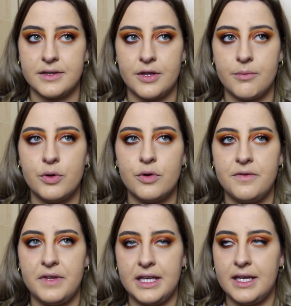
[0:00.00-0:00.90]
the
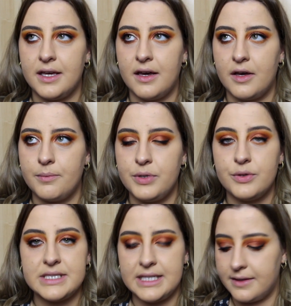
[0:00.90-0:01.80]
movie
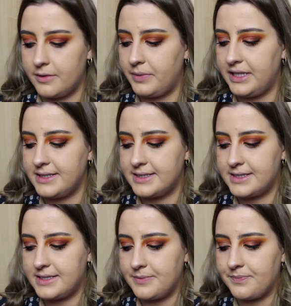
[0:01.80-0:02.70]
Beauty and the
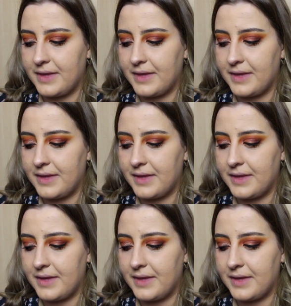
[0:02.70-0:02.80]
Beast.